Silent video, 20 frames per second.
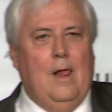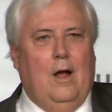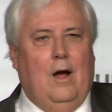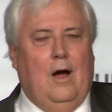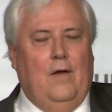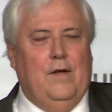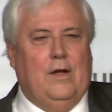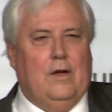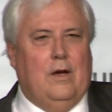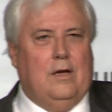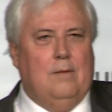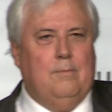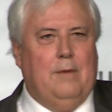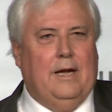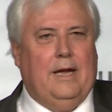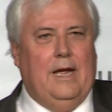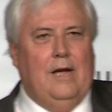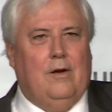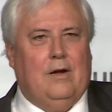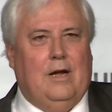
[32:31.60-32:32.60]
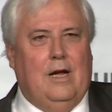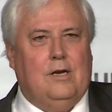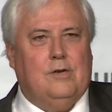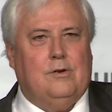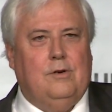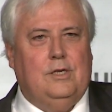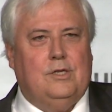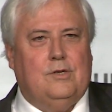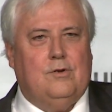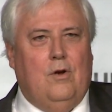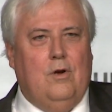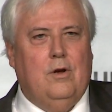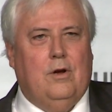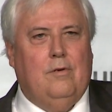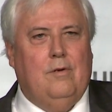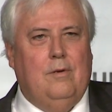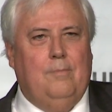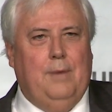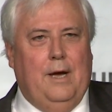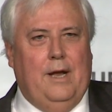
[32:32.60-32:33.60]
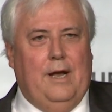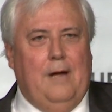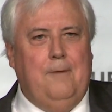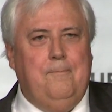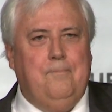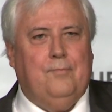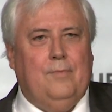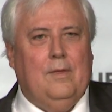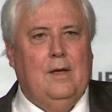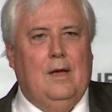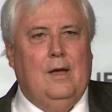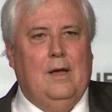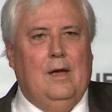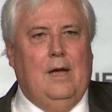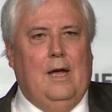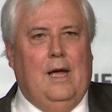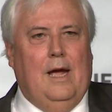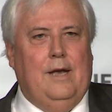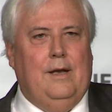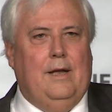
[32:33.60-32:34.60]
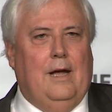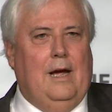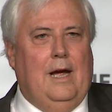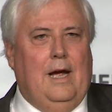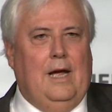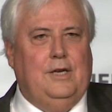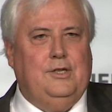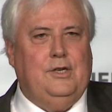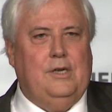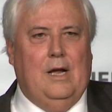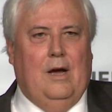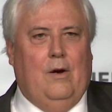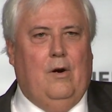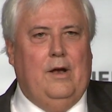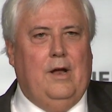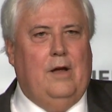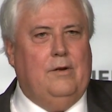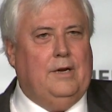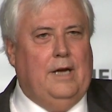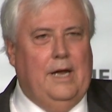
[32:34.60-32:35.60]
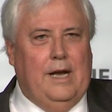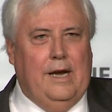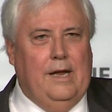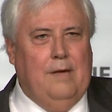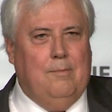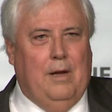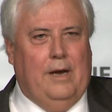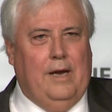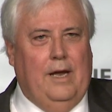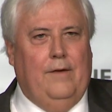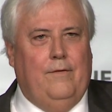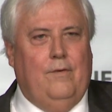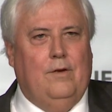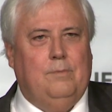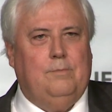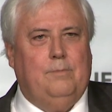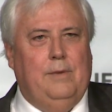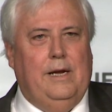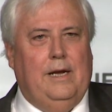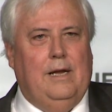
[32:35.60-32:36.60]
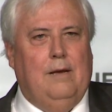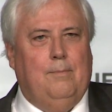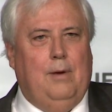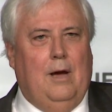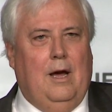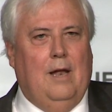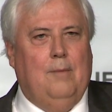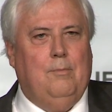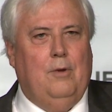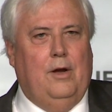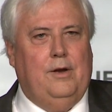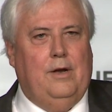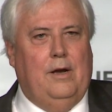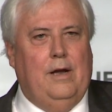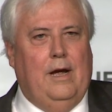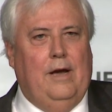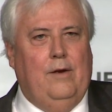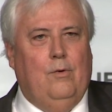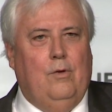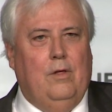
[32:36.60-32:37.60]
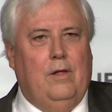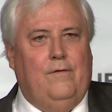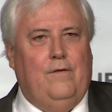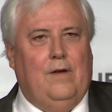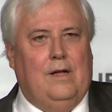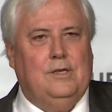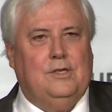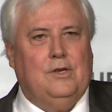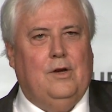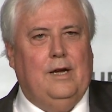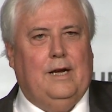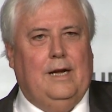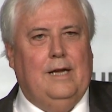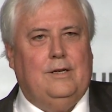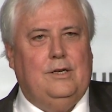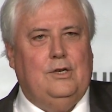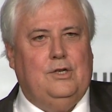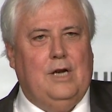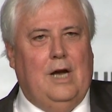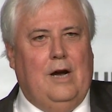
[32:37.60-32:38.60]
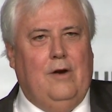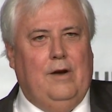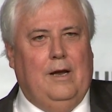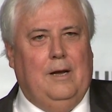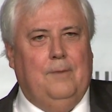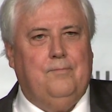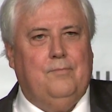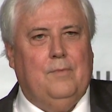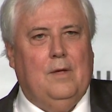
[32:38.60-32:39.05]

I think I can make our country stronger and better. And as you know, I don't get any money for being in Parliament. I donate all the funds I get to charity.